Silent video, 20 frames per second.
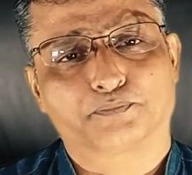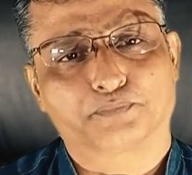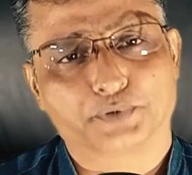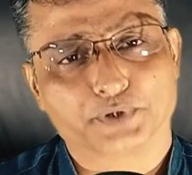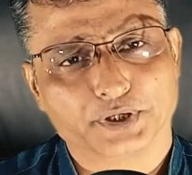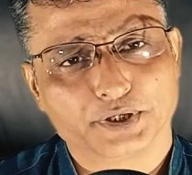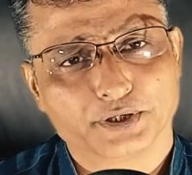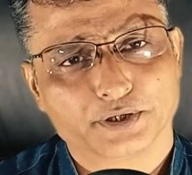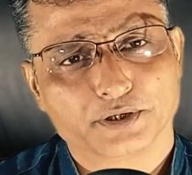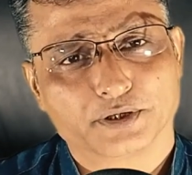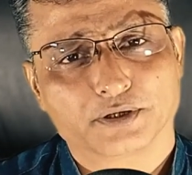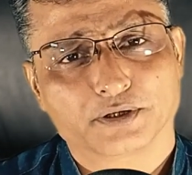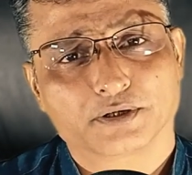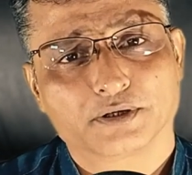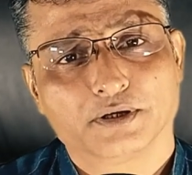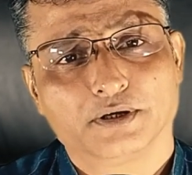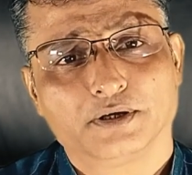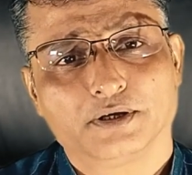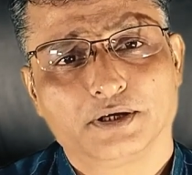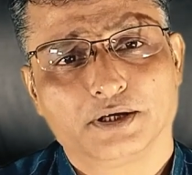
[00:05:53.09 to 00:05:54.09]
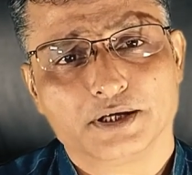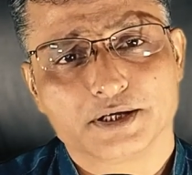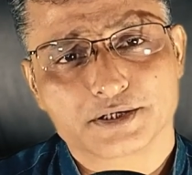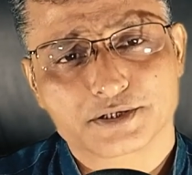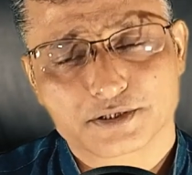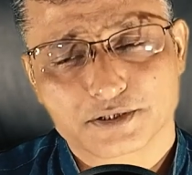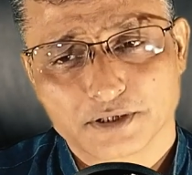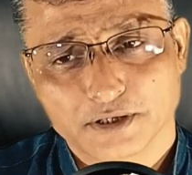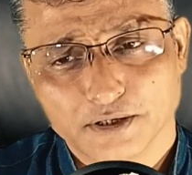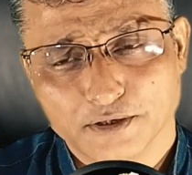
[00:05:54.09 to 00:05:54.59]
prayer
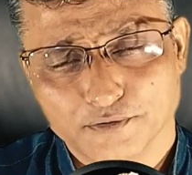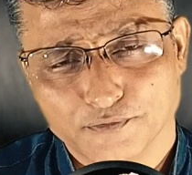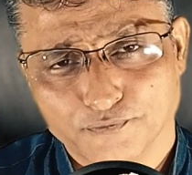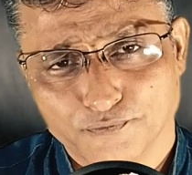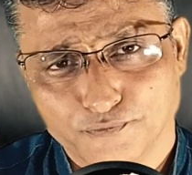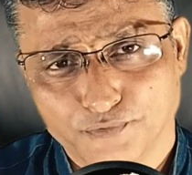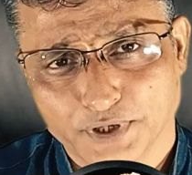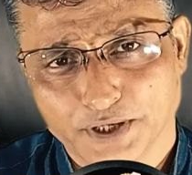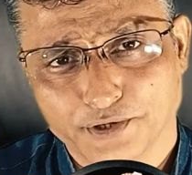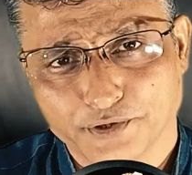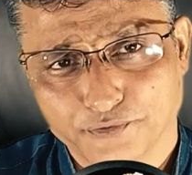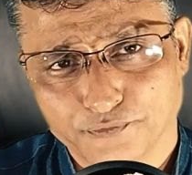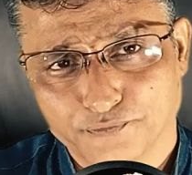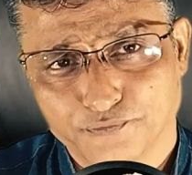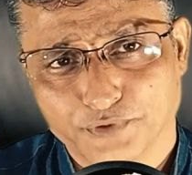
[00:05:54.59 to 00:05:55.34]
is very,